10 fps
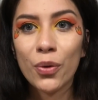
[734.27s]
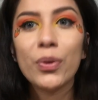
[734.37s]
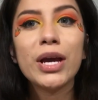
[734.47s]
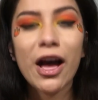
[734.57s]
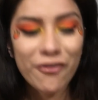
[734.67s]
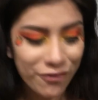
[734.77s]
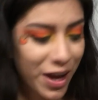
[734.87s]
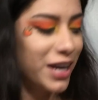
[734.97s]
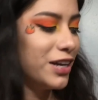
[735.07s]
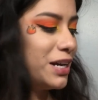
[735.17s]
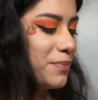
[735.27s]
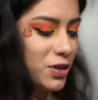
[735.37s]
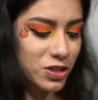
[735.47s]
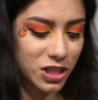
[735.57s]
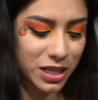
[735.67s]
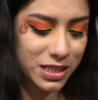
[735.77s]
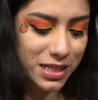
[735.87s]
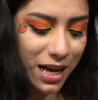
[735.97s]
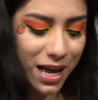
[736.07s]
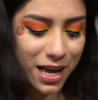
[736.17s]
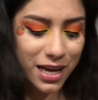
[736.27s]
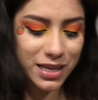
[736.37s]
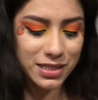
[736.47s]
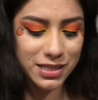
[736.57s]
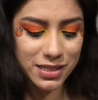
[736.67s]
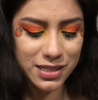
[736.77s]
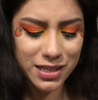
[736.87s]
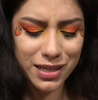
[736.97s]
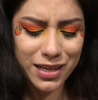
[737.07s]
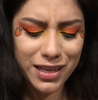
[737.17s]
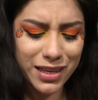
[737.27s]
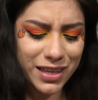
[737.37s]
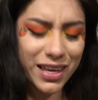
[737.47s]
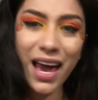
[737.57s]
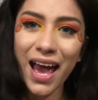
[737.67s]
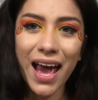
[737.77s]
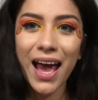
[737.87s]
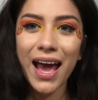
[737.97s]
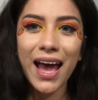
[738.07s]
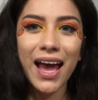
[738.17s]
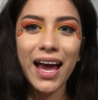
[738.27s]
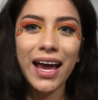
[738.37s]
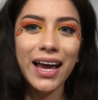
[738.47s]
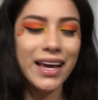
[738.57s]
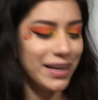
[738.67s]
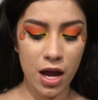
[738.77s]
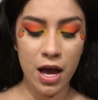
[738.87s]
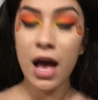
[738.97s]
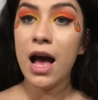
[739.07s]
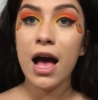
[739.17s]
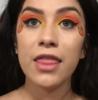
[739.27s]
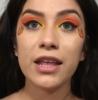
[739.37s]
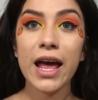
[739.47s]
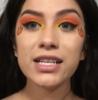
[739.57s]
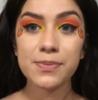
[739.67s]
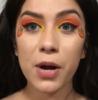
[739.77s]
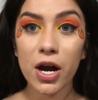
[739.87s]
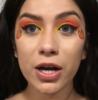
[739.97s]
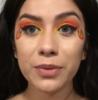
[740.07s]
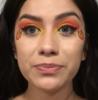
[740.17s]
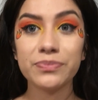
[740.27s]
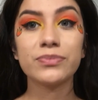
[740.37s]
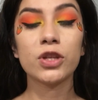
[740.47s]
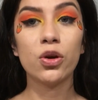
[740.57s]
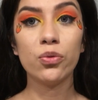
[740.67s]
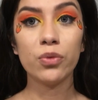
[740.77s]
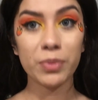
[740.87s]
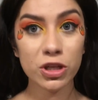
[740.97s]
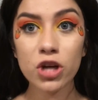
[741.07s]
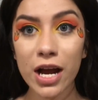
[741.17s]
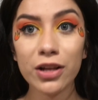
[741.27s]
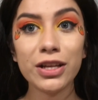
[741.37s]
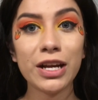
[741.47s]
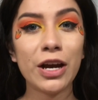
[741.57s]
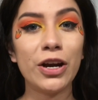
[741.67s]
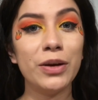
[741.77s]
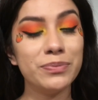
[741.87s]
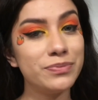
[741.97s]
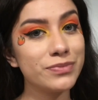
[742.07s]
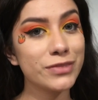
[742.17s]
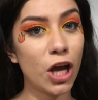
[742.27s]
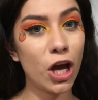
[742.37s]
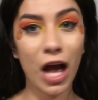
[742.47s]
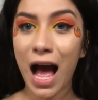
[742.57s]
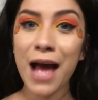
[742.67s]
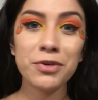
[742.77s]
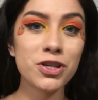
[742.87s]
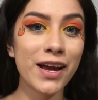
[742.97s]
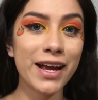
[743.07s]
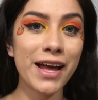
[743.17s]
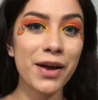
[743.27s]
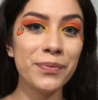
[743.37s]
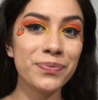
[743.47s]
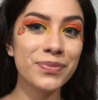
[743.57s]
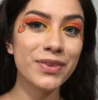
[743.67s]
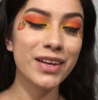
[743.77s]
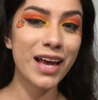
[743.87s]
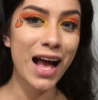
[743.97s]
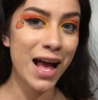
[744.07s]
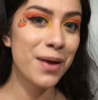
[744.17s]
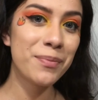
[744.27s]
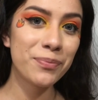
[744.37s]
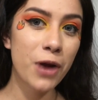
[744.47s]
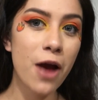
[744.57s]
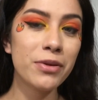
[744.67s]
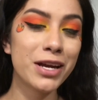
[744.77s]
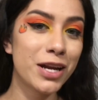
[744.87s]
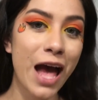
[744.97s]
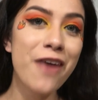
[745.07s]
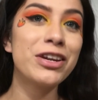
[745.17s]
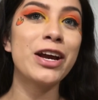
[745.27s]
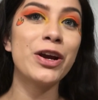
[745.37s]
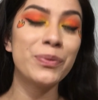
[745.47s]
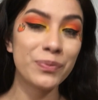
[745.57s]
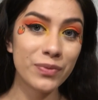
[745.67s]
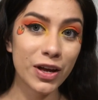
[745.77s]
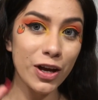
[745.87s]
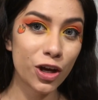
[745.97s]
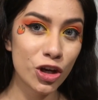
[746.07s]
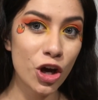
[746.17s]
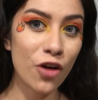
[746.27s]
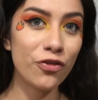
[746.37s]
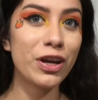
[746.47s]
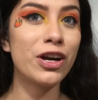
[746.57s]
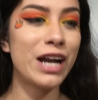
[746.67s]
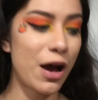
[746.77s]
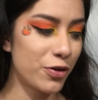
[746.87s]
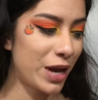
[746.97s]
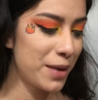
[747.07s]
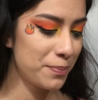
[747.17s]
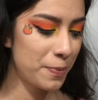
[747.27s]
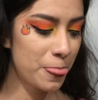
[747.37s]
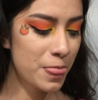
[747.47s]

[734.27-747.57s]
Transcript: We got fire emojis, guys! Yay! The next part will be trial and error. I'm trying it out. I'm probably gonna have an error. Y'all figure it out, okay?